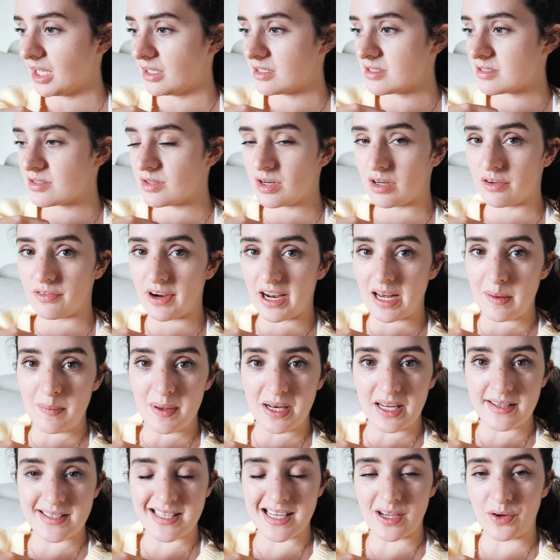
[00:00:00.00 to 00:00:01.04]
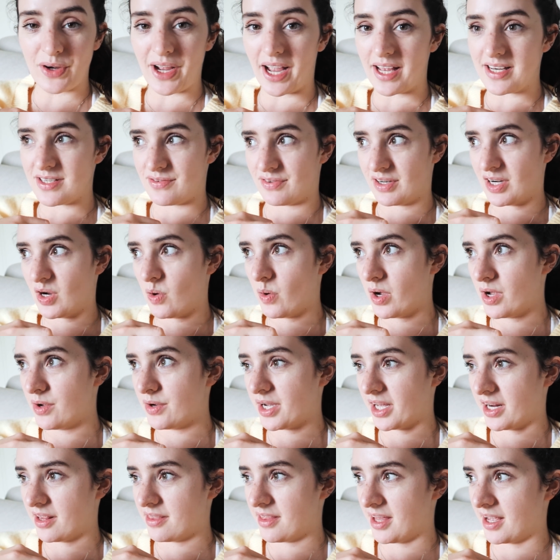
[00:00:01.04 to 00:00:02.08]
sooner availability or get a different quote
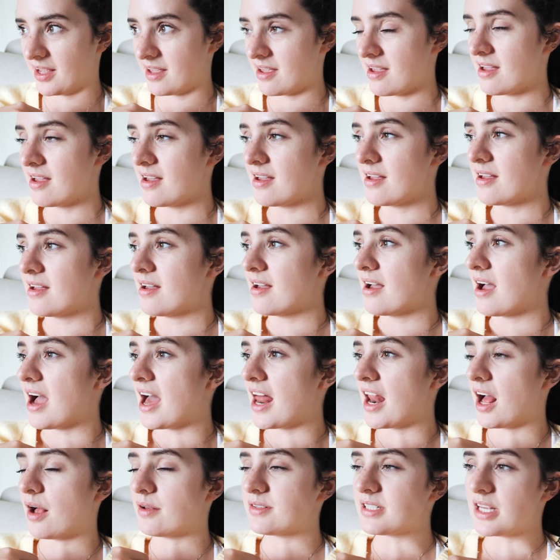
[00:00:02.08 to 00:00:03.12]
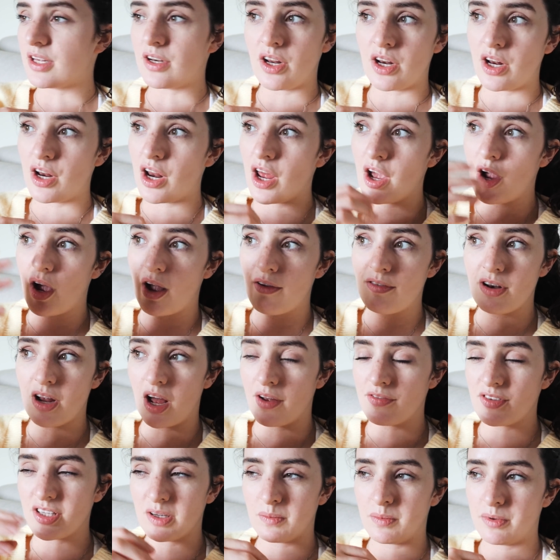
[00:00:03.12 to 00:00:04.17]
kind of thing. And I was like, no,
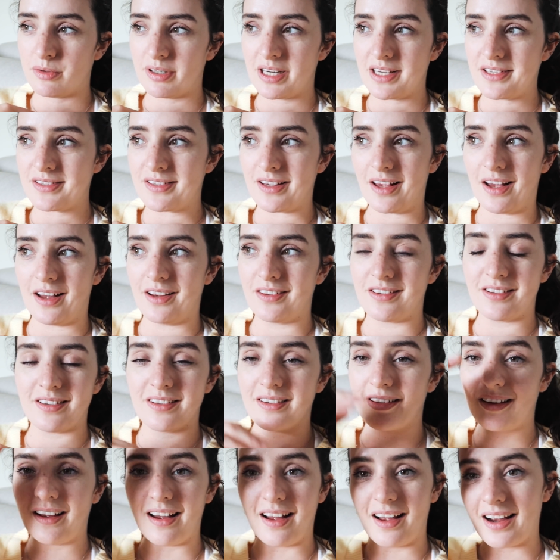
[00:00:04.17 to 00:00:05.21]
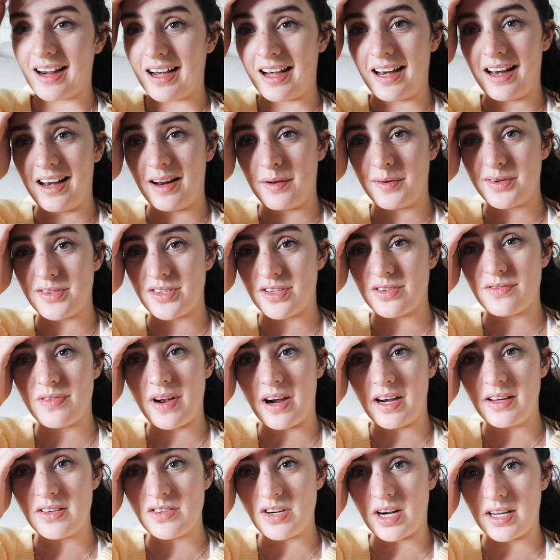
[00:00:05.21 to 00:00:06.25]
I've done my research. I clearly was just
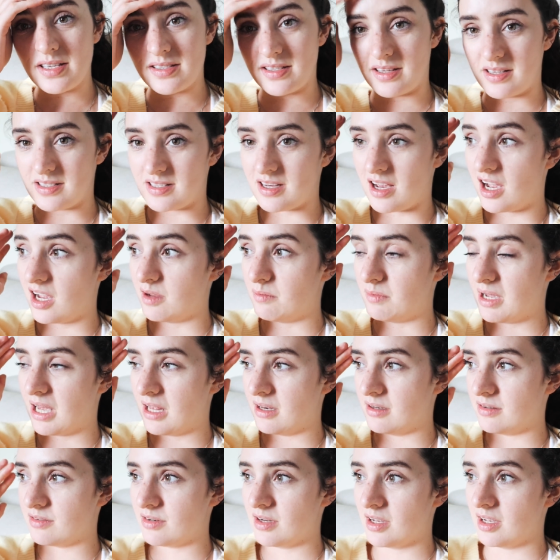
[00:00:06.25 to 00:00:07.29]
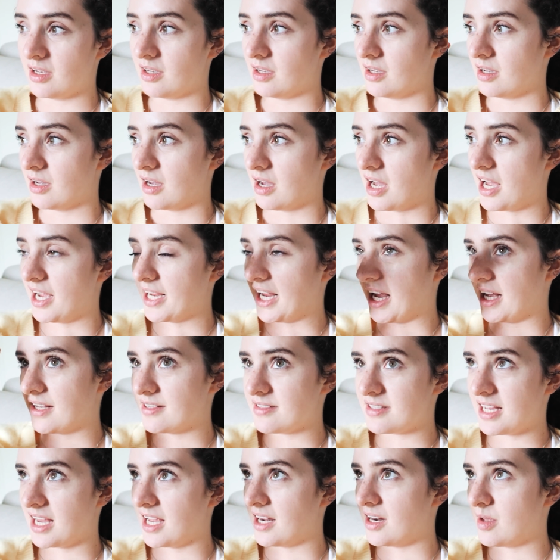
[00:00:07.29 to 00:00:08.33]
very stressed at the time, and I
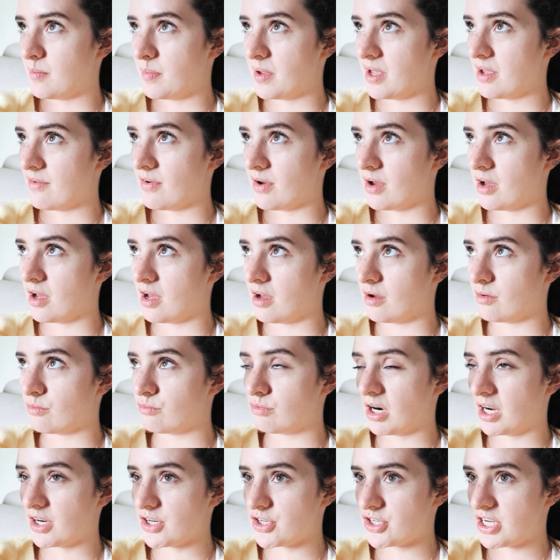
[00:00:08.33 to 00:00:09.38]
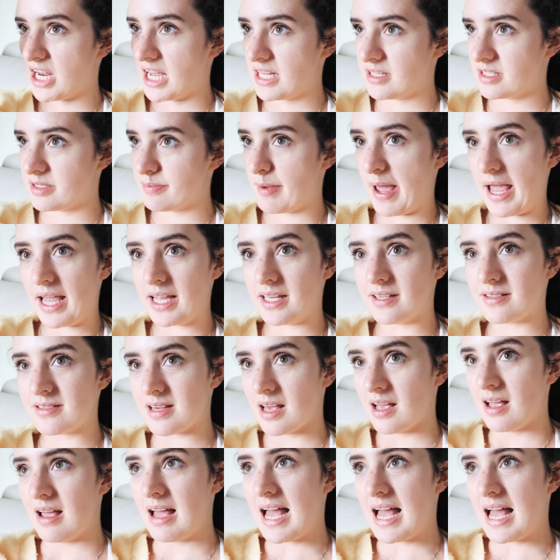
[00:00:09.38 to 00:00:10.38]
guess in a bit of a rushed headspace.